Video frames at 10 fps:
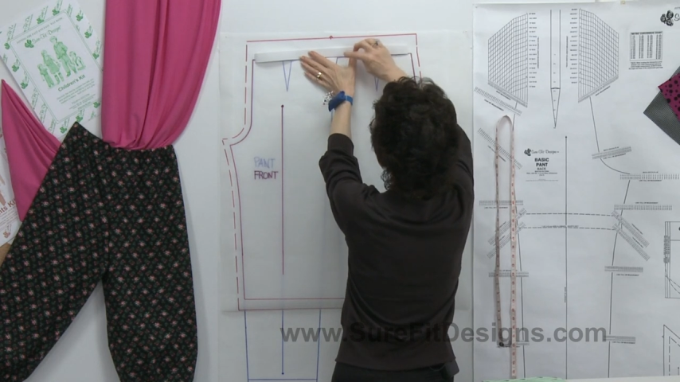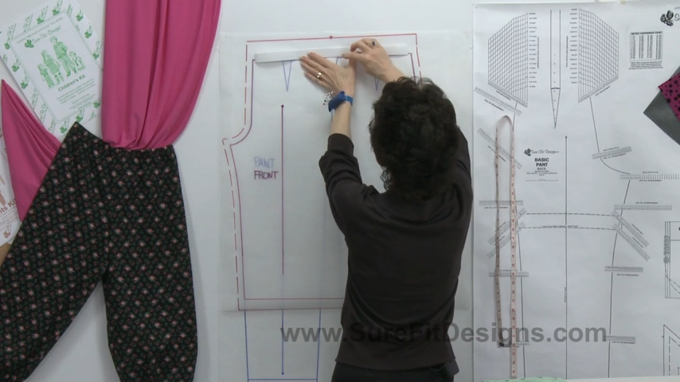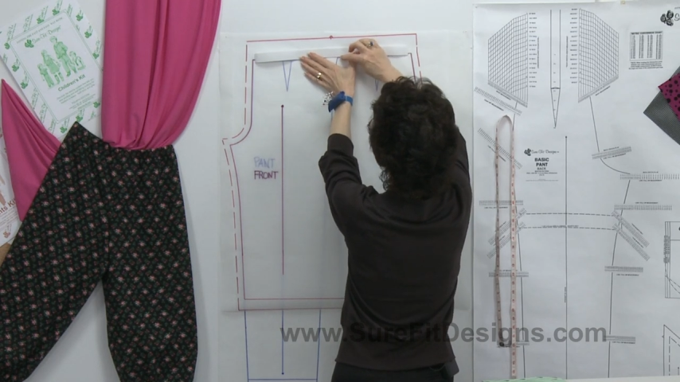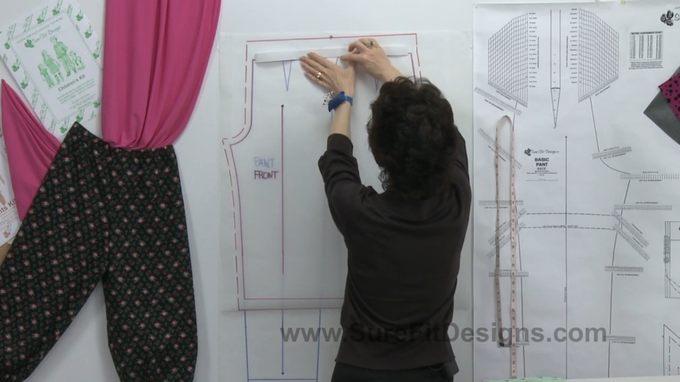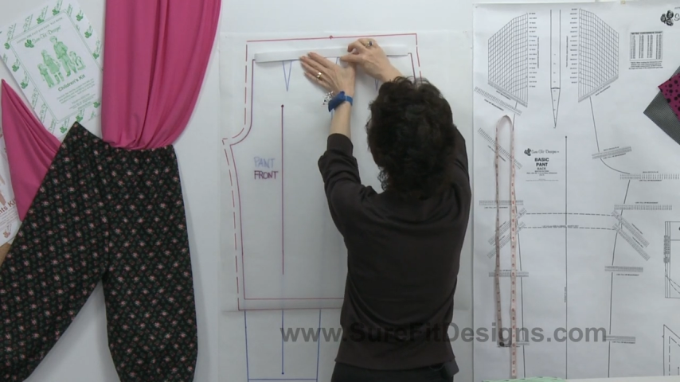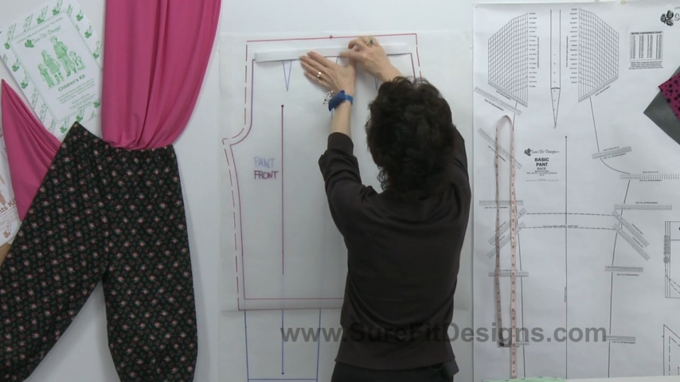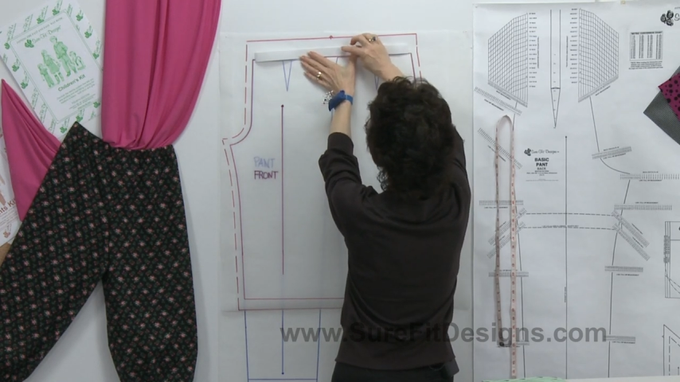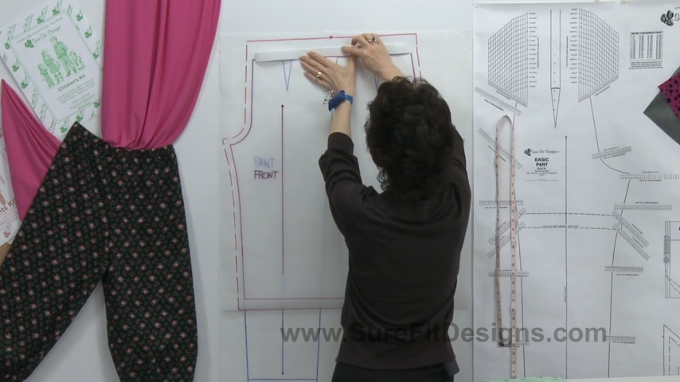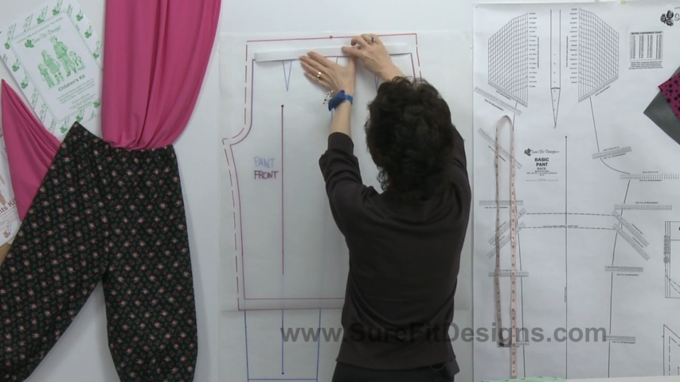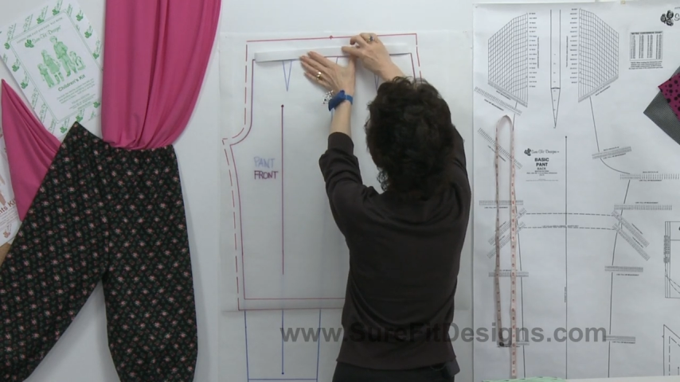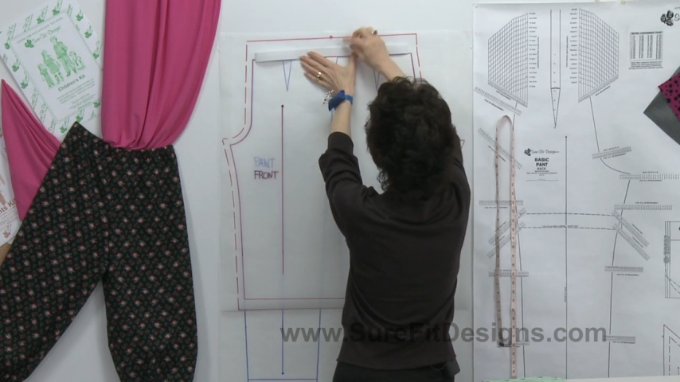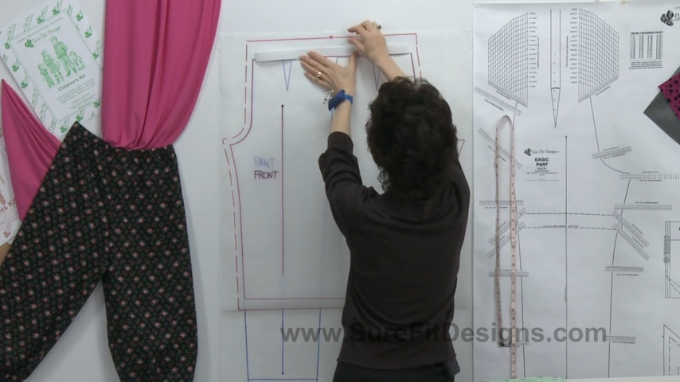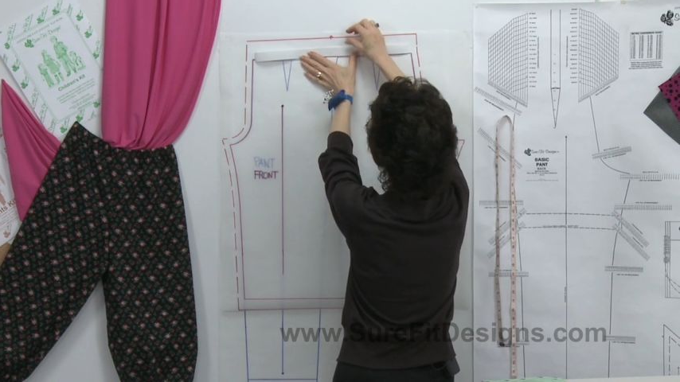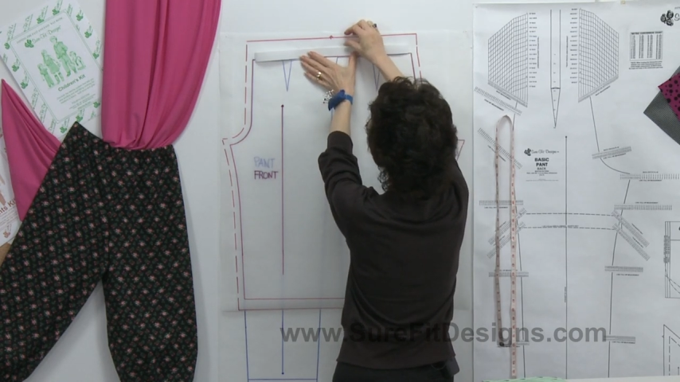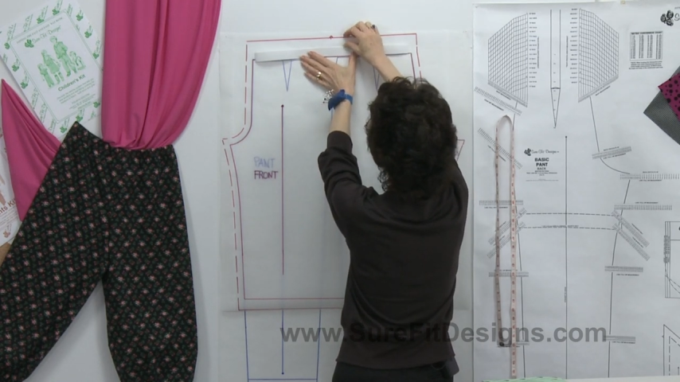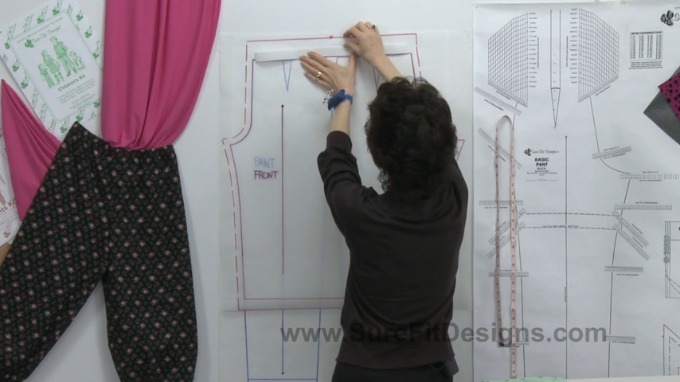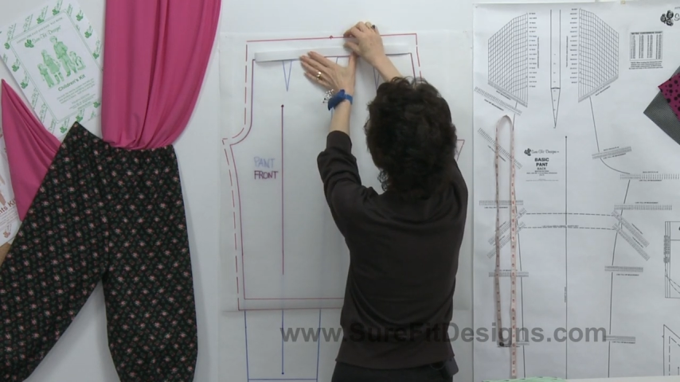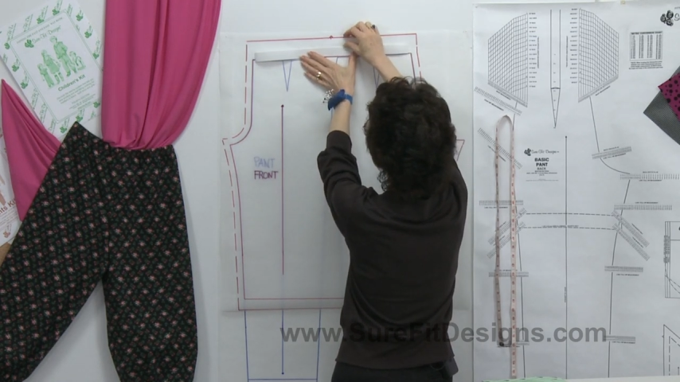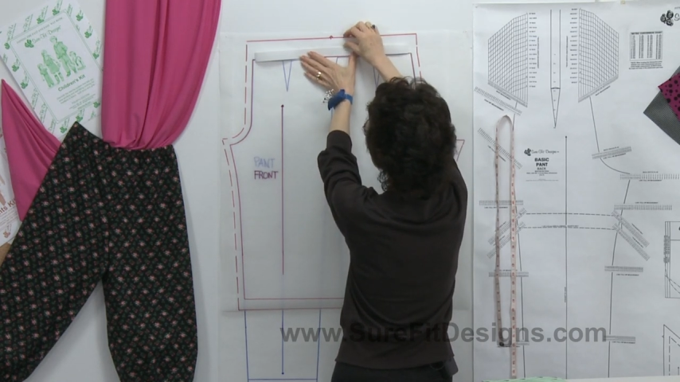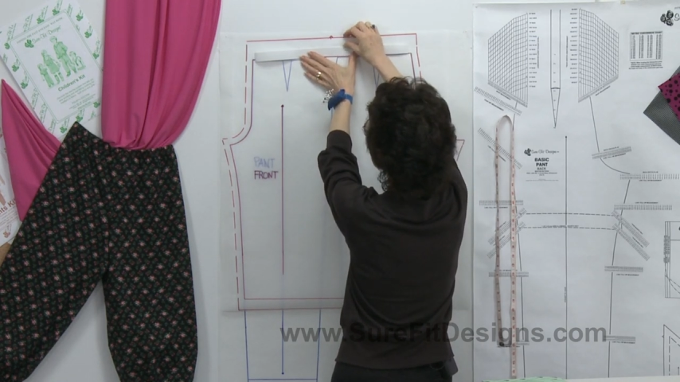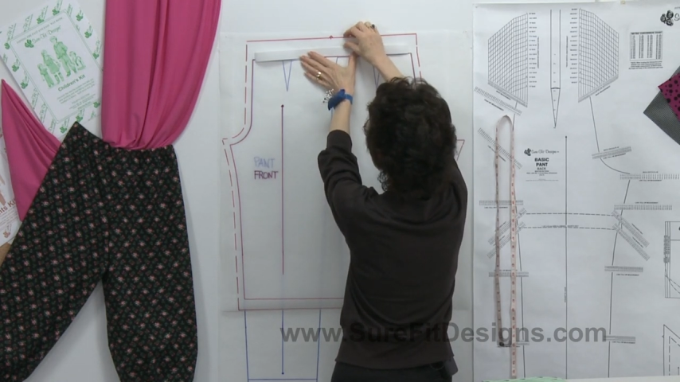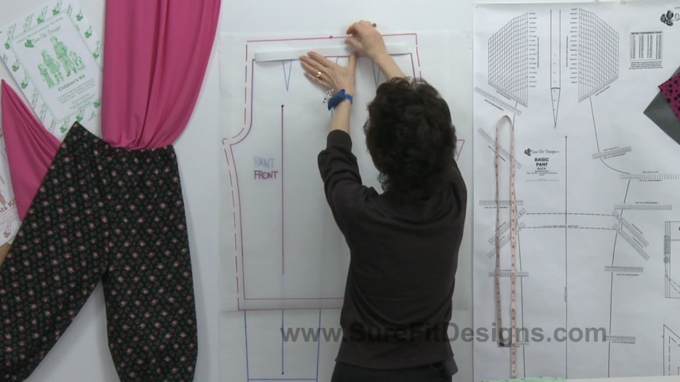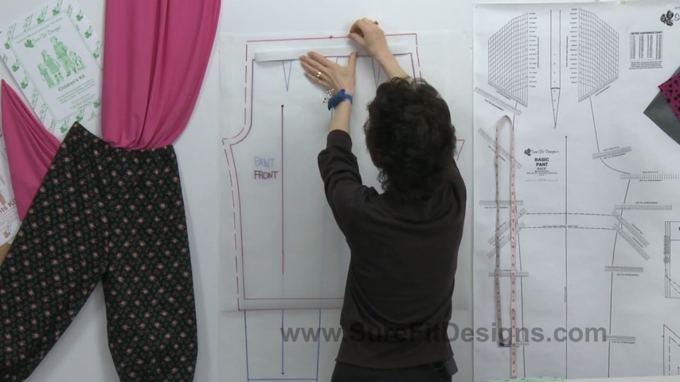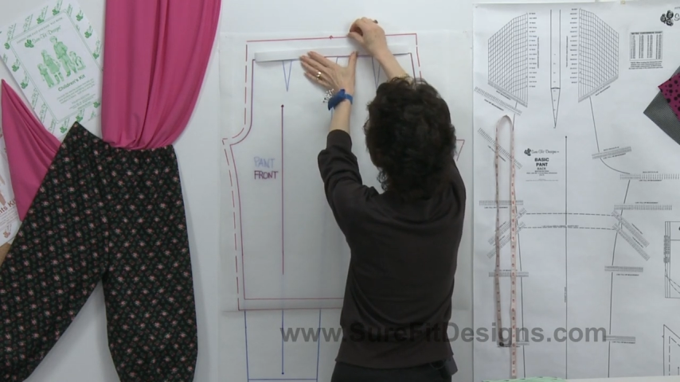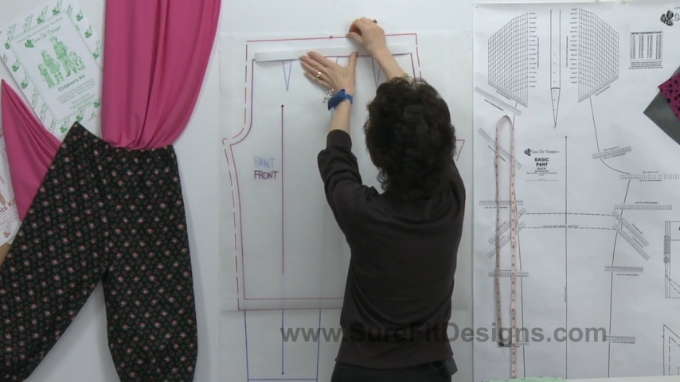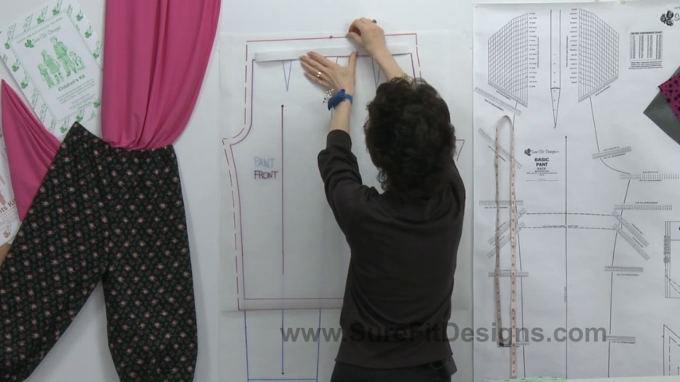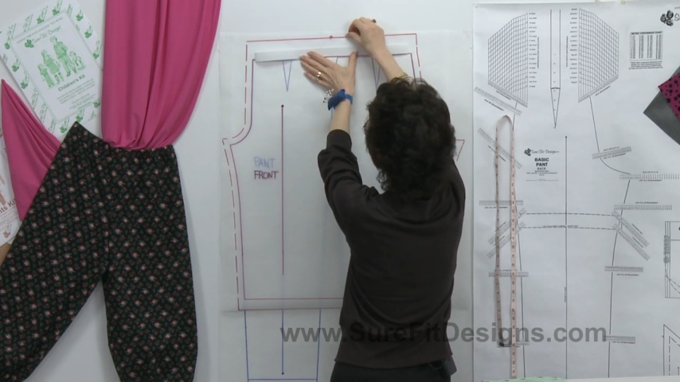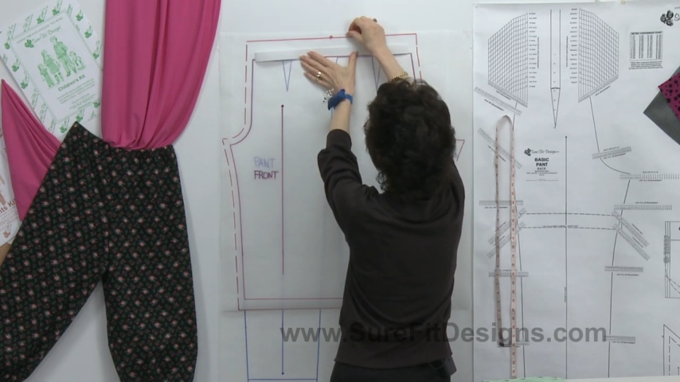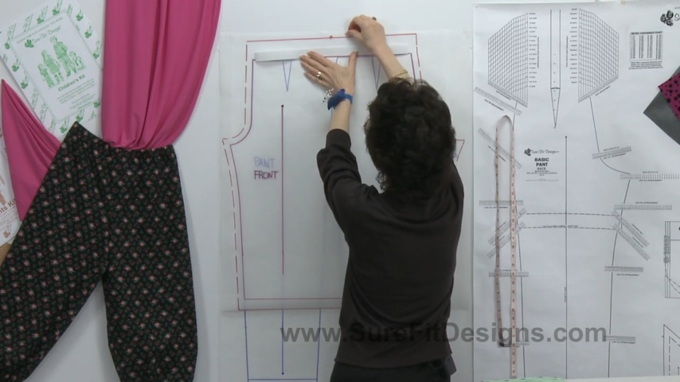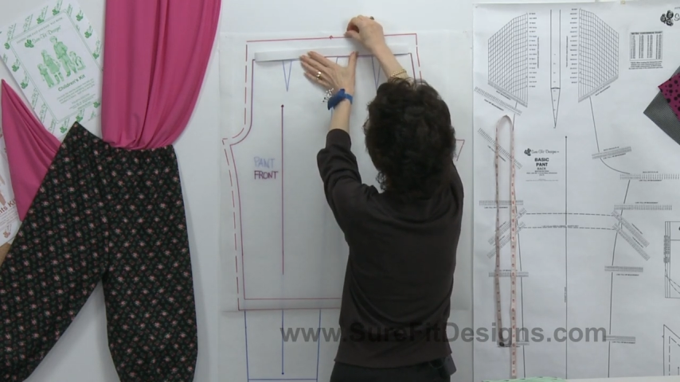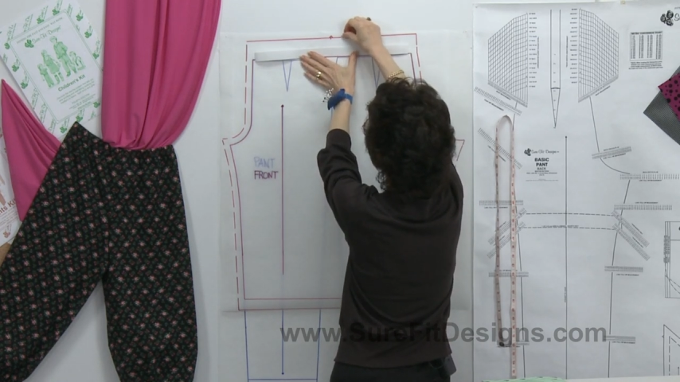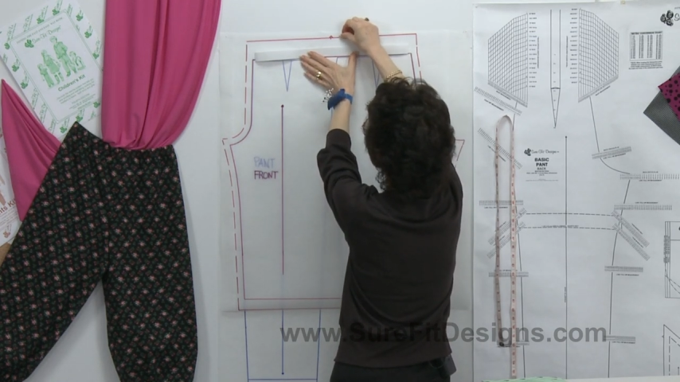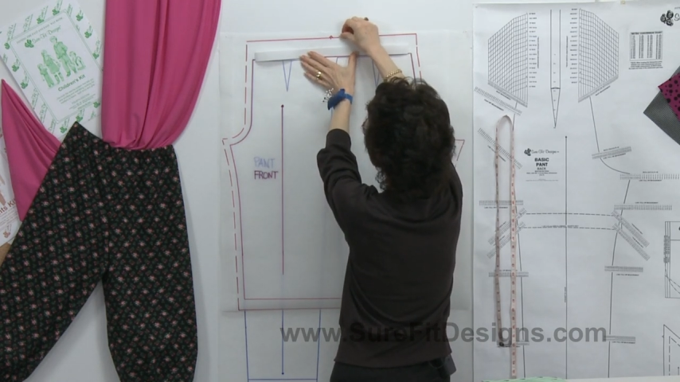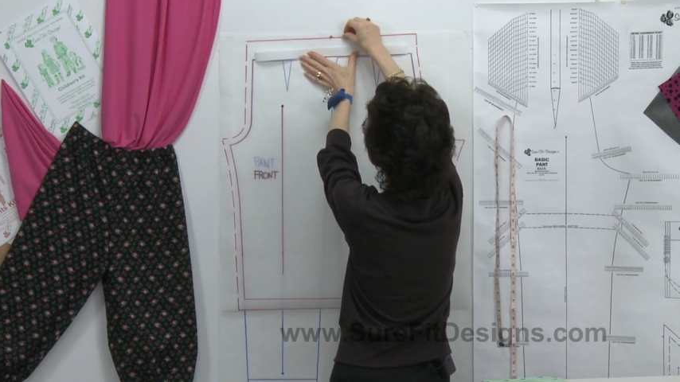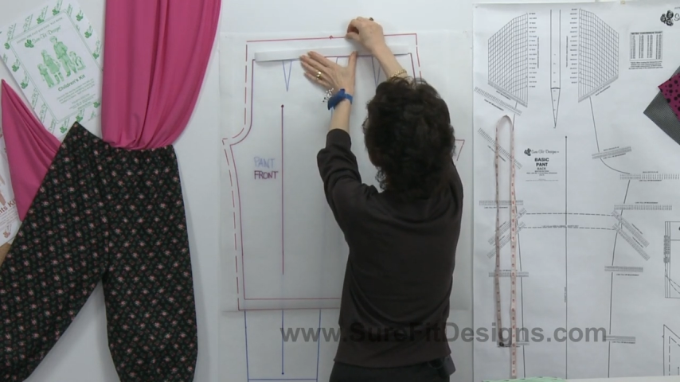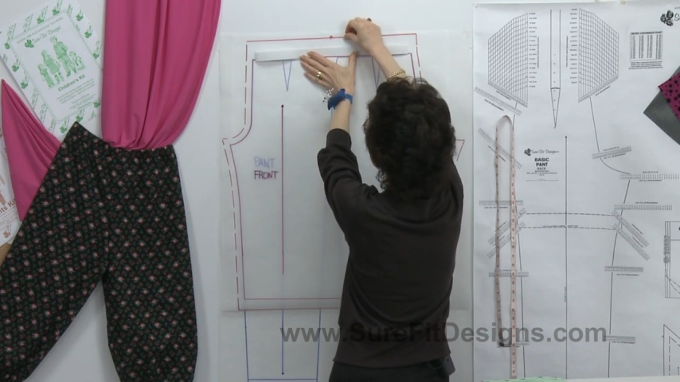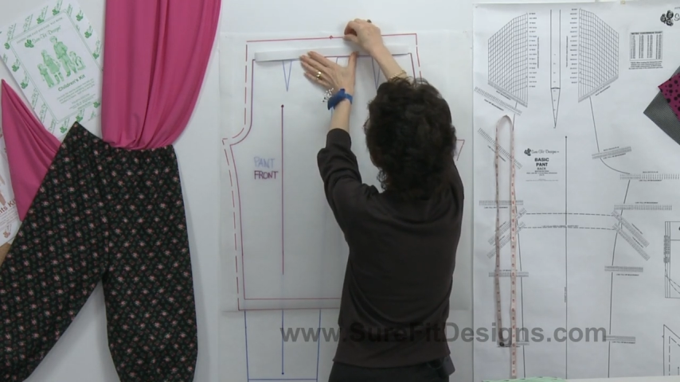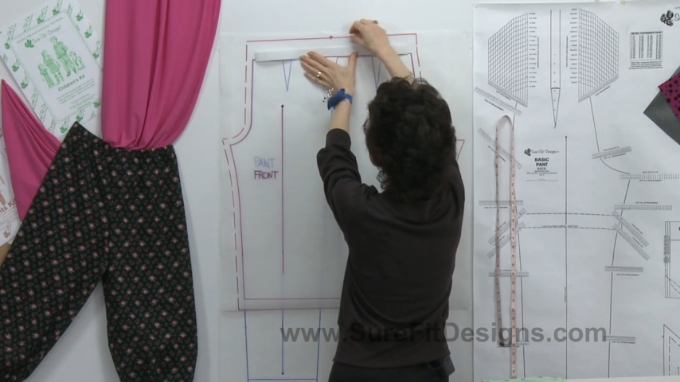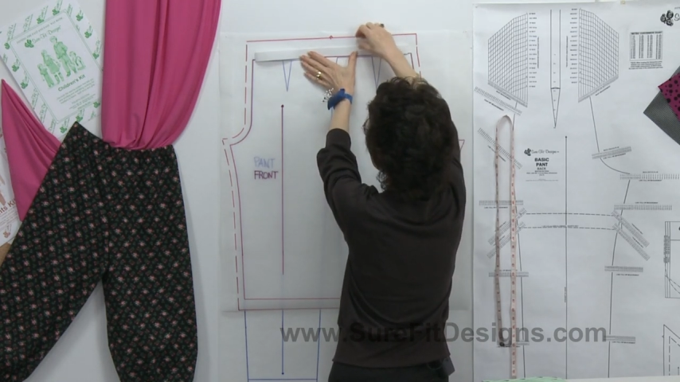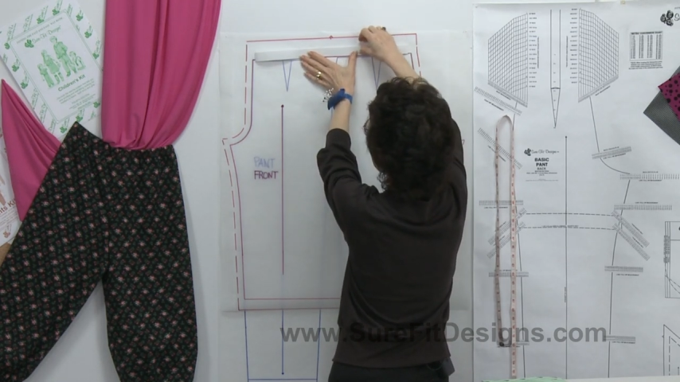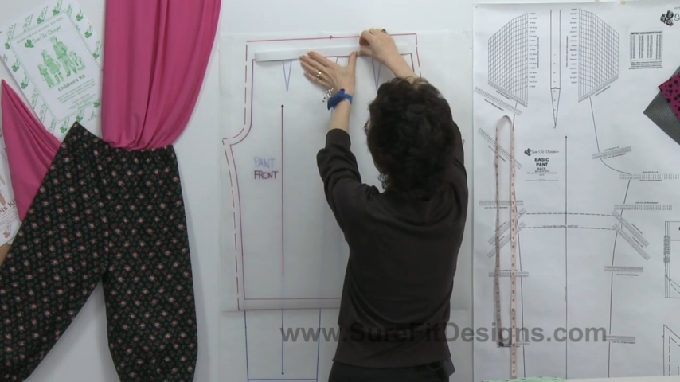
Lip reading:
(no speaker visible)